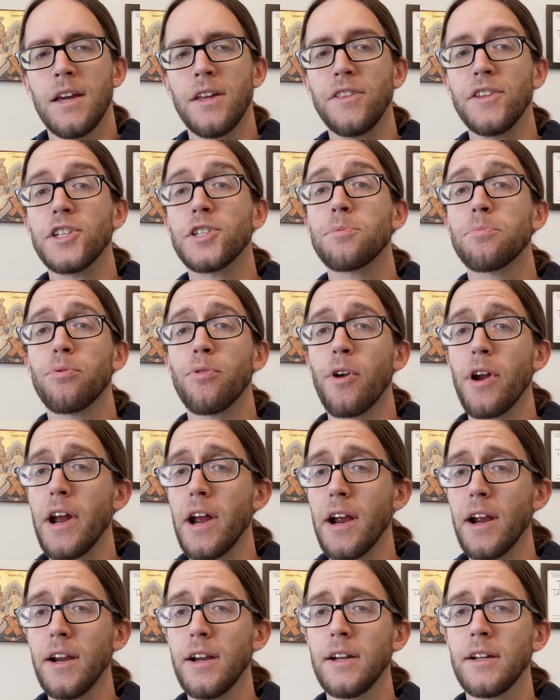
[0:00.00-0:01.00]
In this
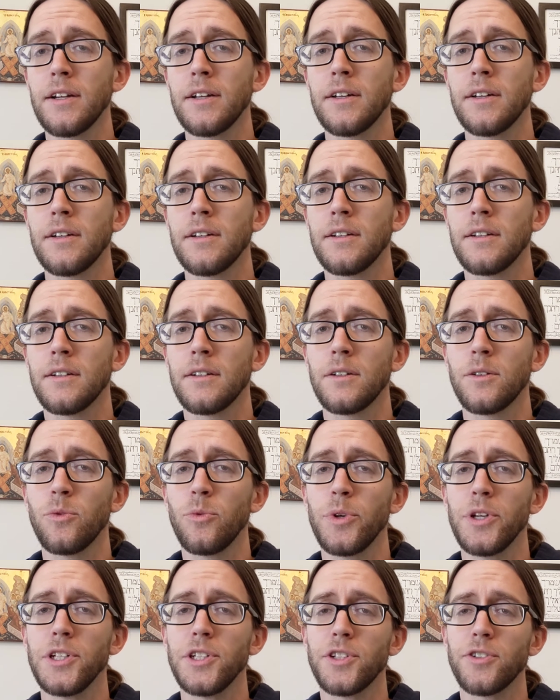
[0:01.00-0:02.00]
prayer,
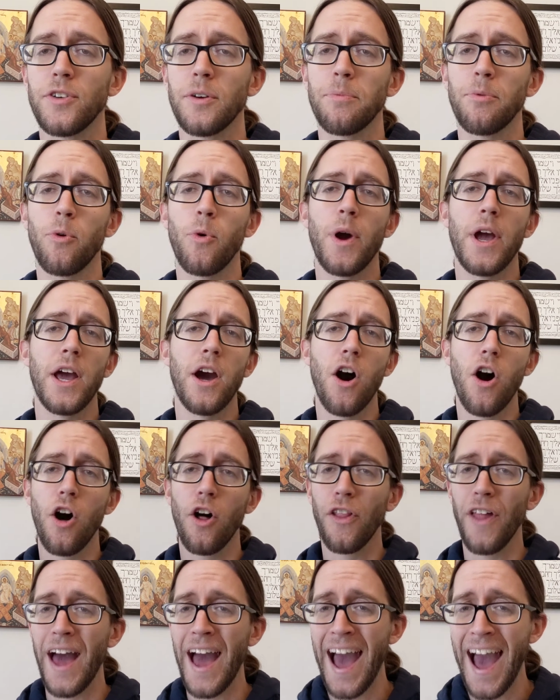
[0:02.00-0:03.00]
we strip away
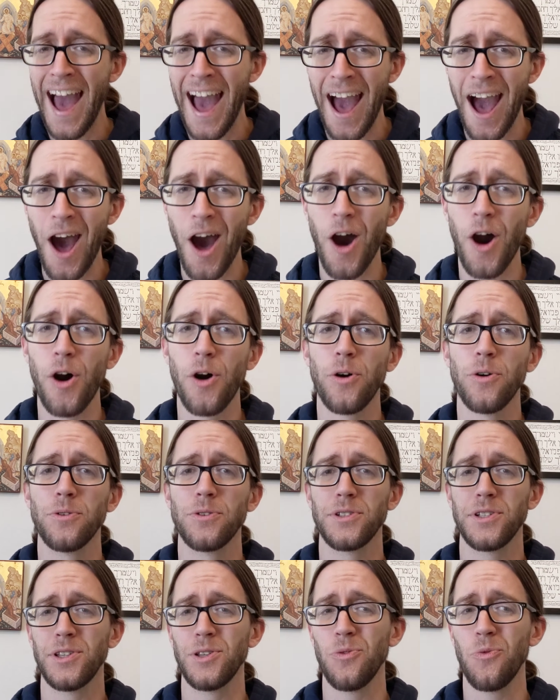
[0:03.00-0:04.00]
all the
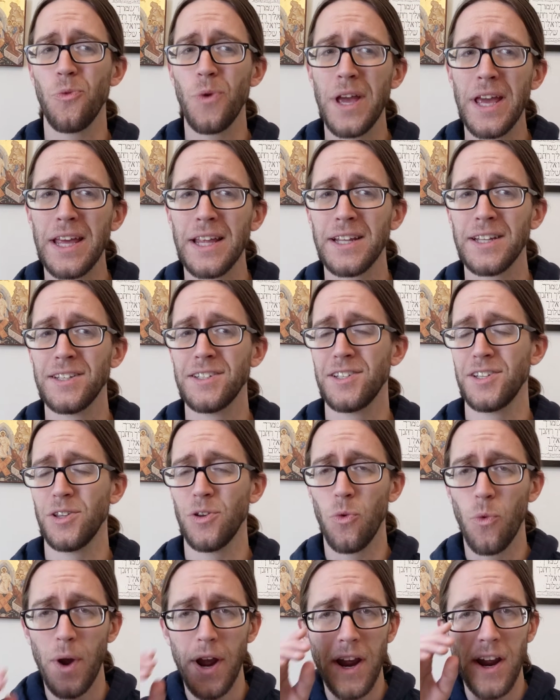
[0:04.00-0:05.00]
hows and the whens and
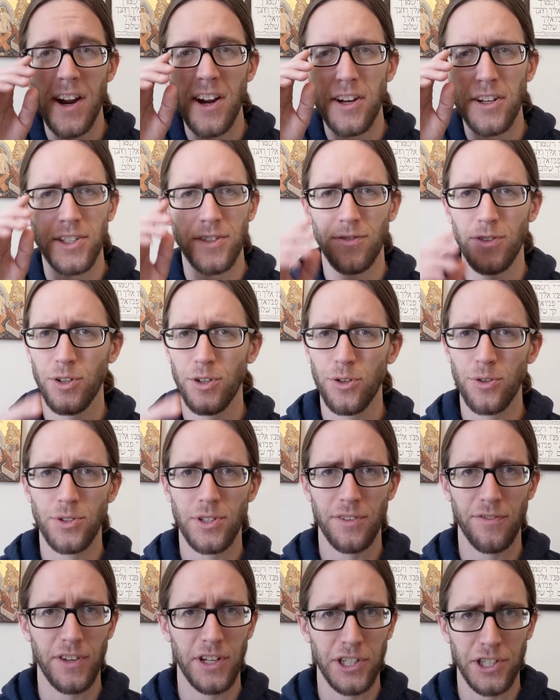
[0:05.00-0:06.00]
the wheres of the
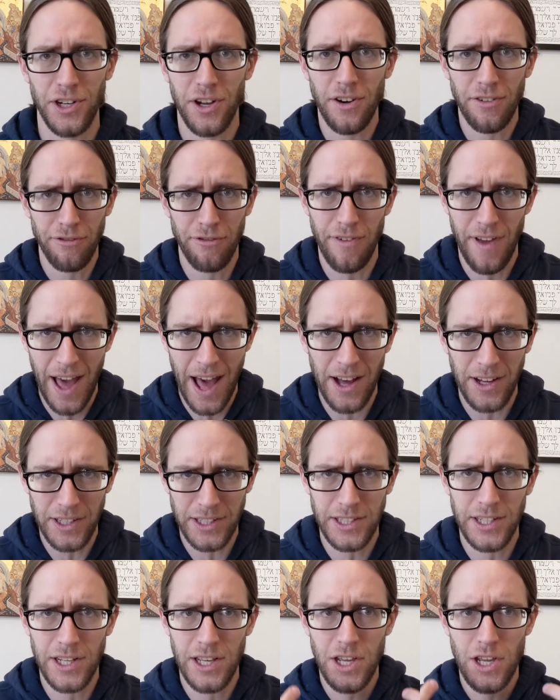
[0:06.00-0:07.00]
crucifixion, all
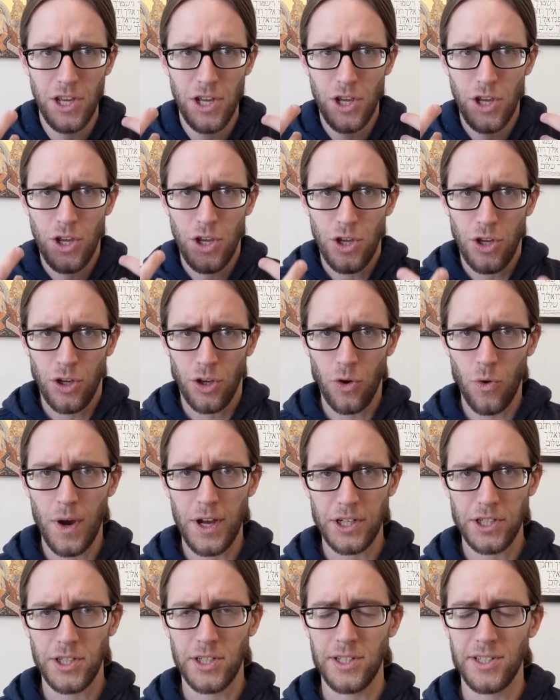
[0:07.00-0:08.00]
valid
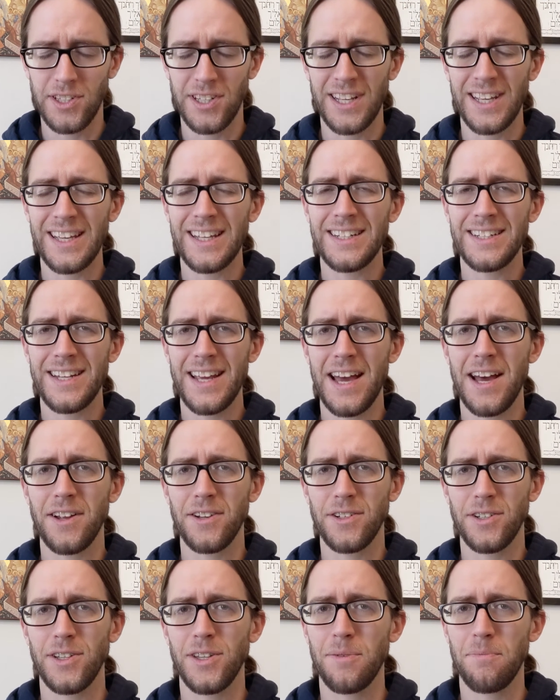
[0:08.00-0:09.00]
questions, and get
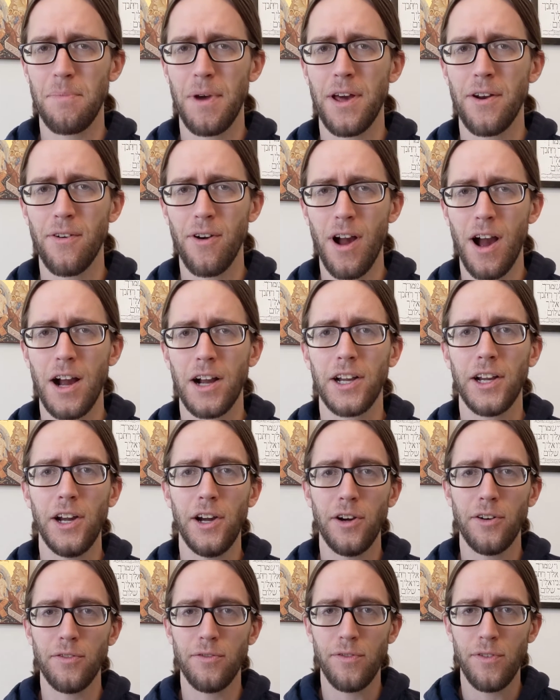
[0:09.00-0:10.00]
down to the bedrock
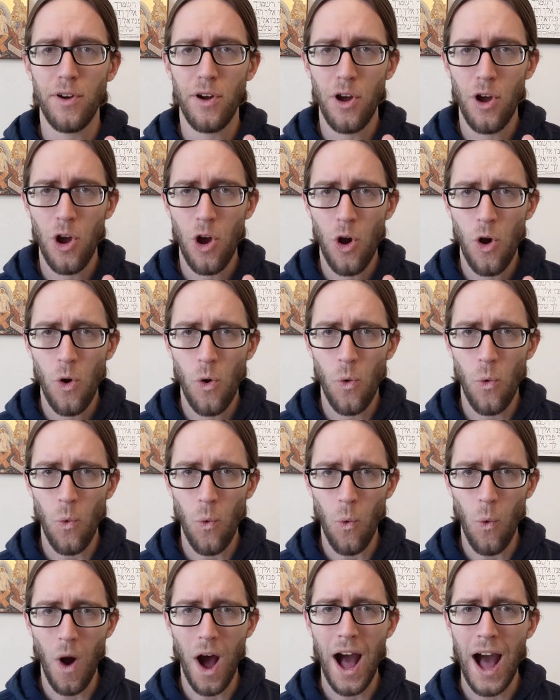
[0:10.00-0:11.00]
of
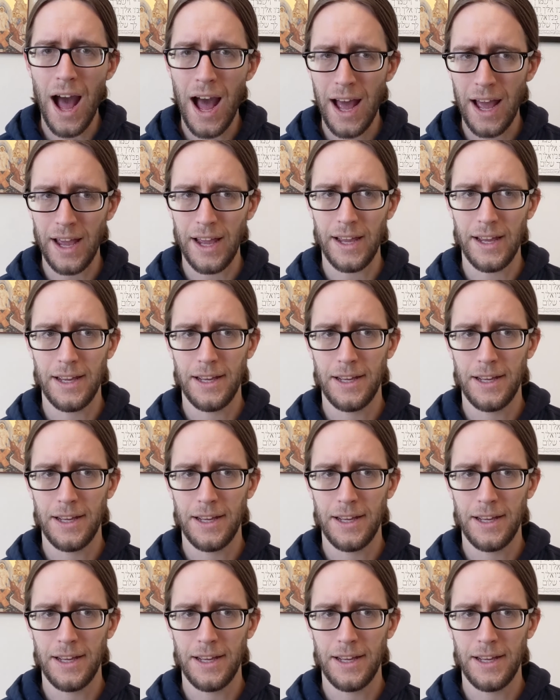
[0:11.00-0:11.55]
why.